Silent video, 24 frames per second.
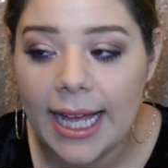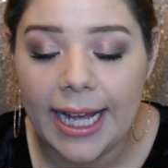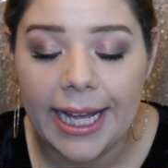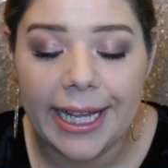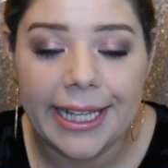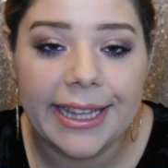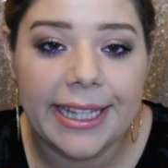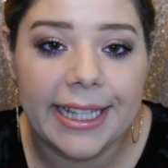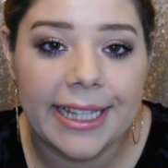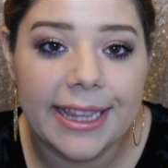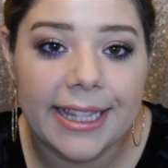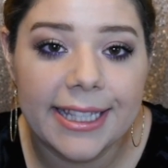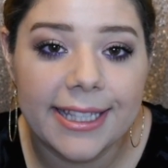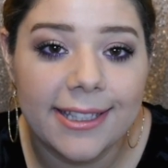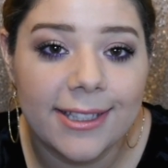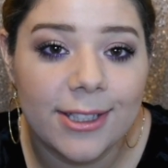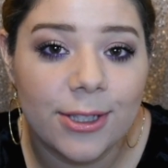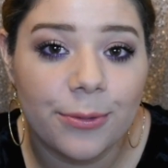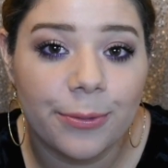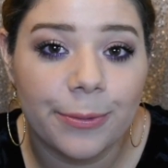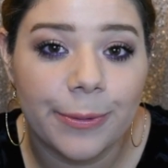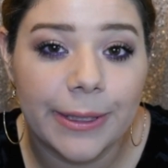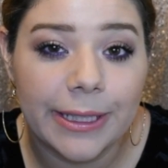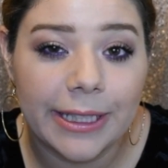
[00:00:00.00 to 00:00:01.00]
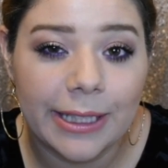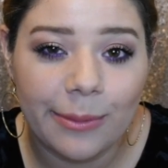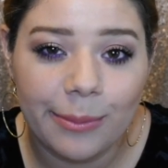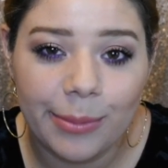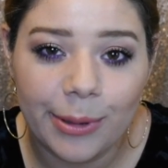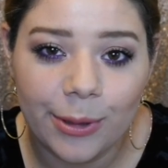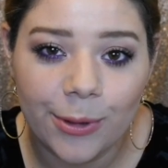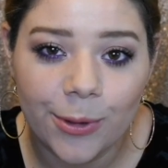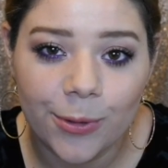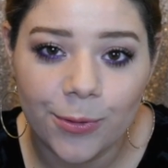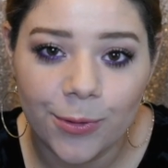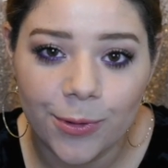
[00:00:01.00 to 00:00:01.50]
I think this is a really
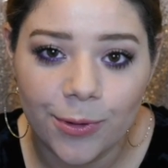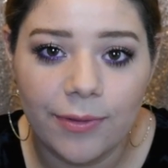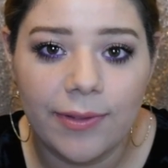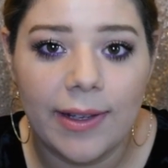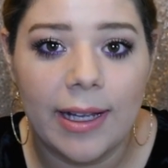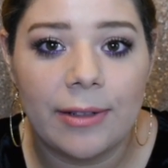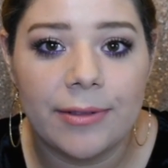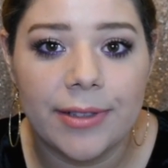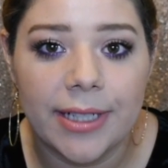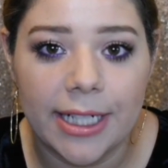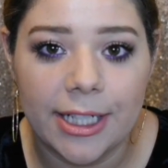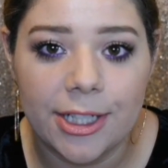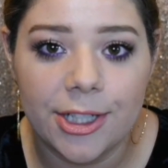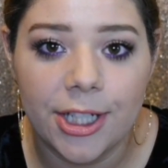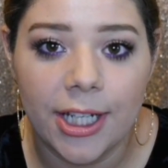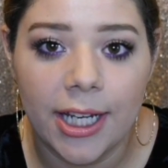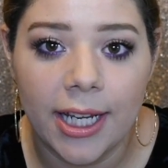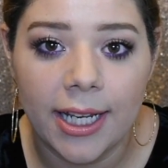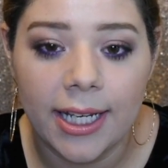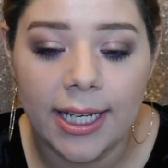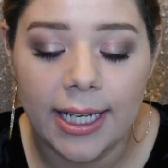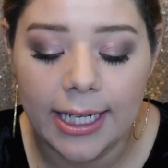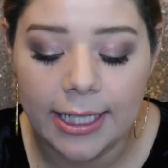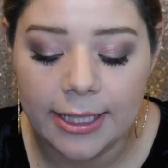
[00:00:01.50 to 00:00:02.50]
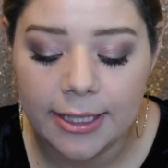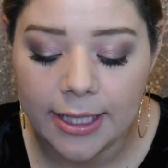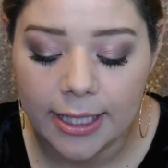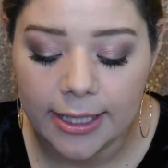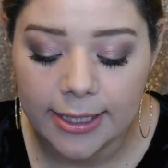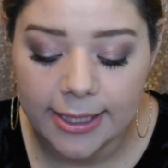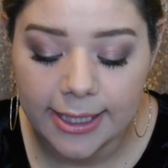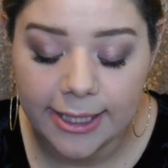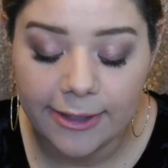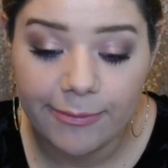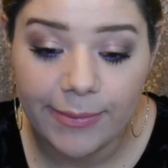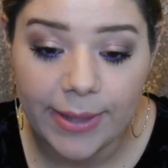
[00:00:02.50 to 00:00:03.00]
beautiful foundation. It
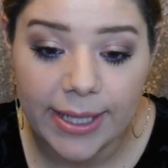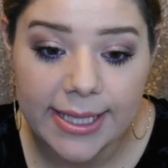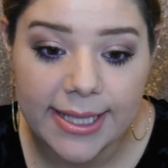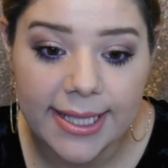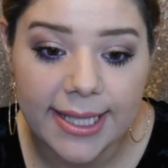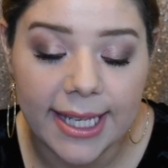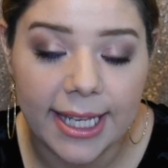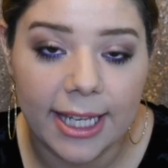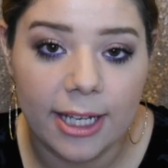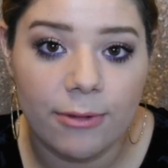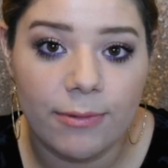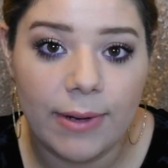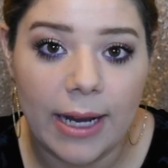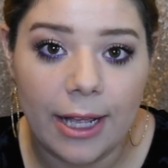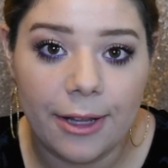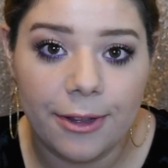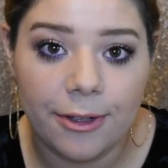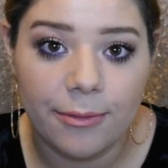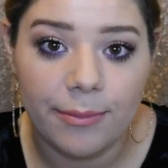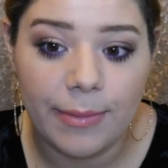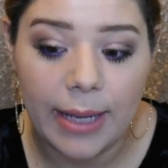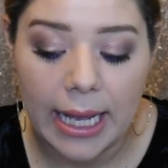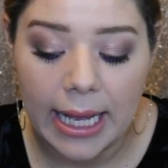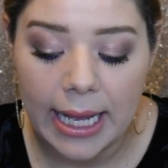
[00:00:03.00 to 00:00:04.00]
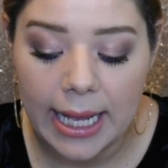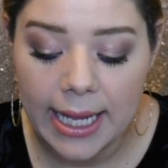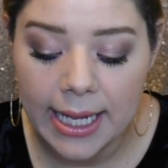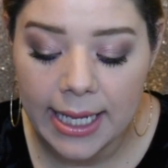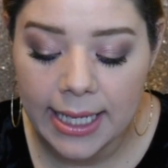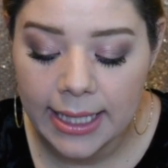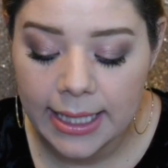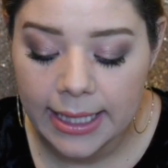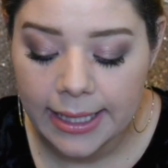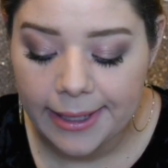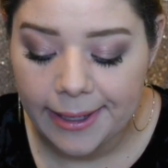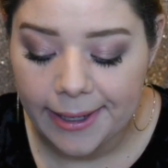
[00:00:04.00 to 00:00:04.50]
does leave my skin rather
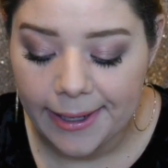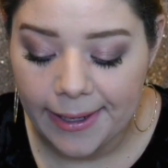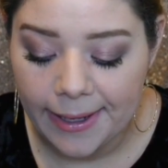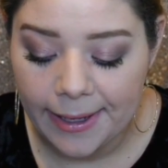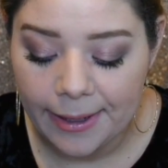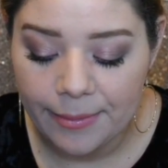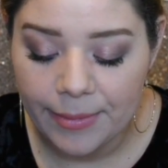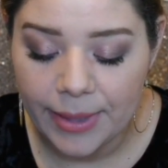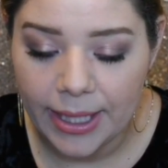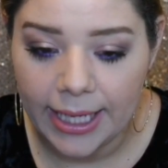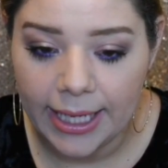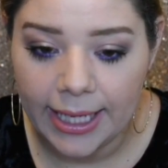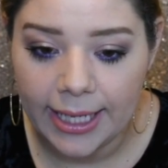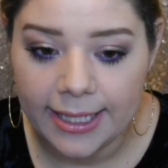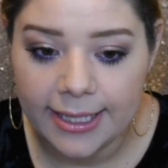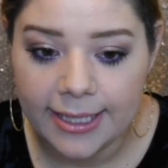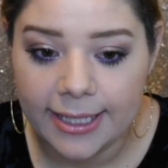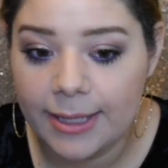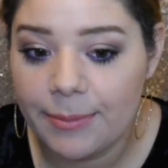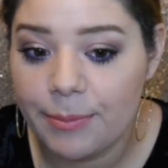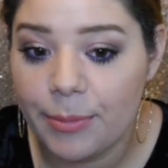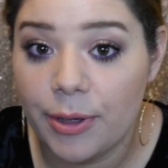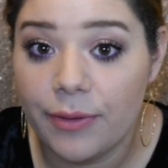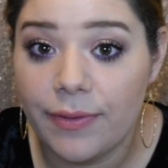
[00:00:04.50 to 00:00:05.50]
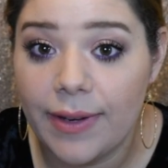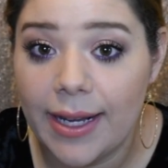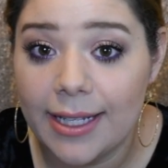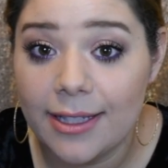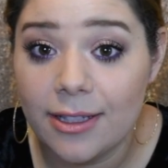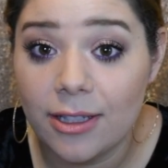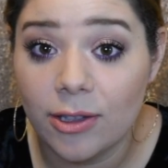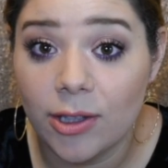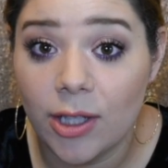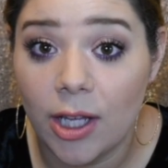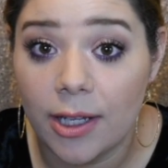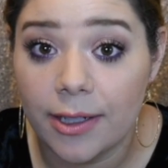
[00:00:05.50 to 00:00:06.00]
matte and
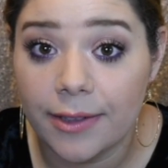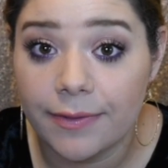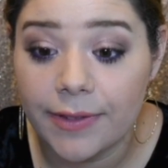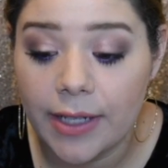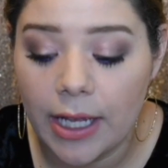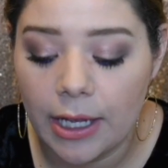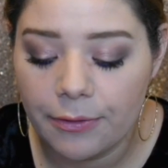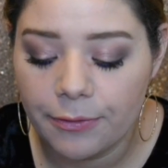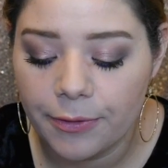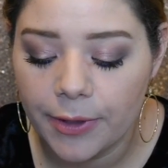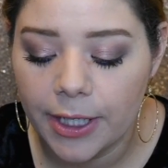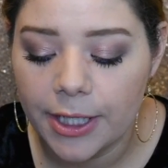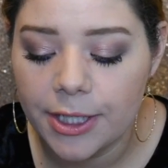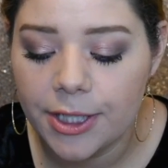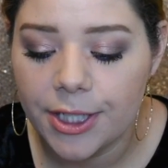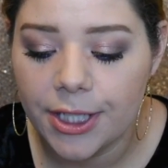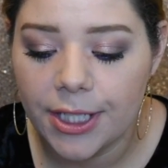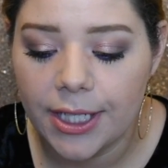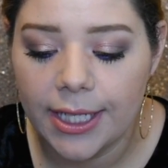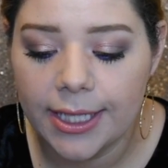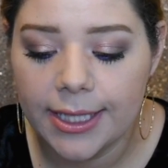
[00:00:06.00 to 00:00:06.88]
provides a lot of coverage.